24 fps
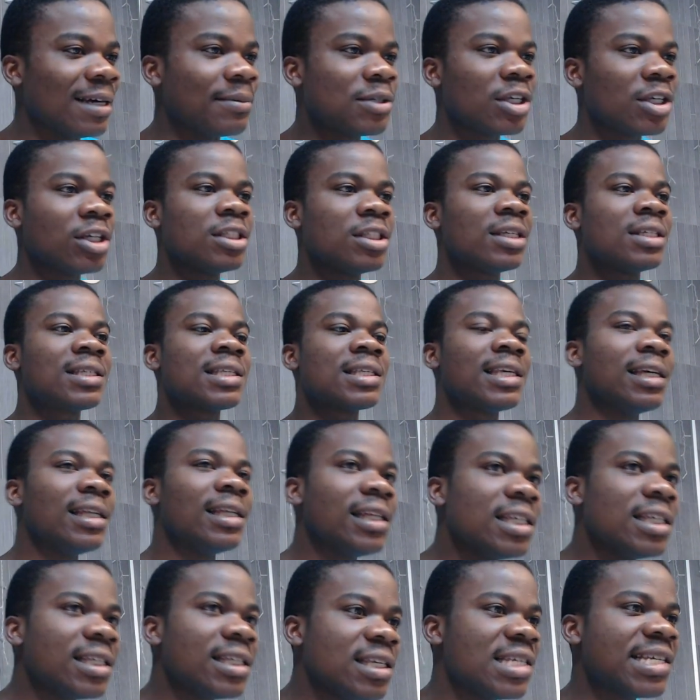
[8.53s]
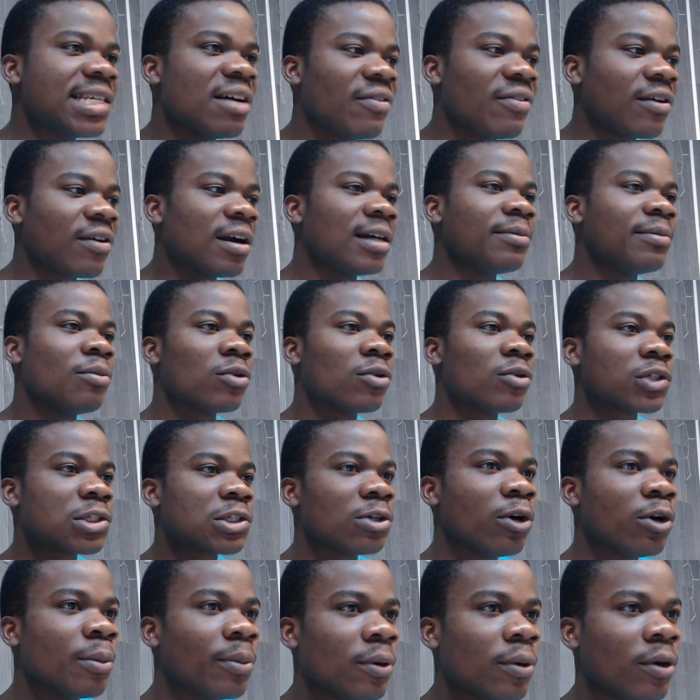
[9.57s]
Say these killings in Zamfara must
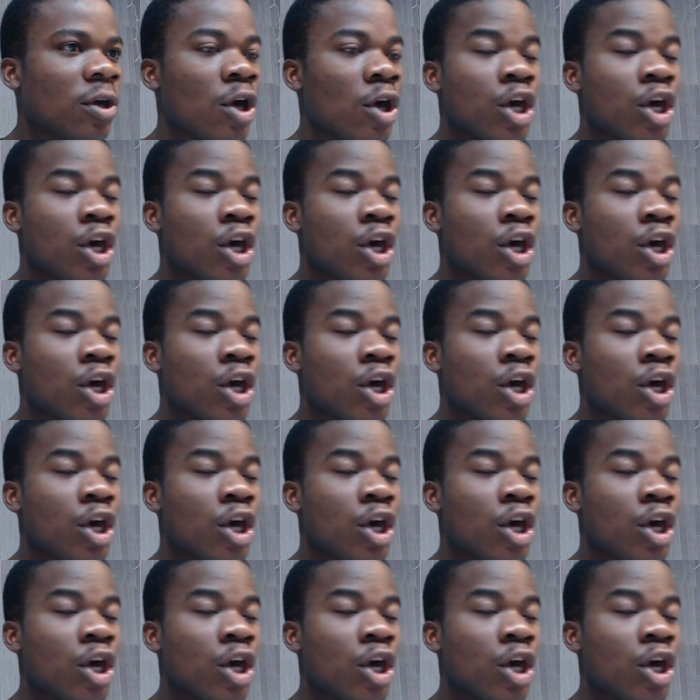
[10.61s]
stop.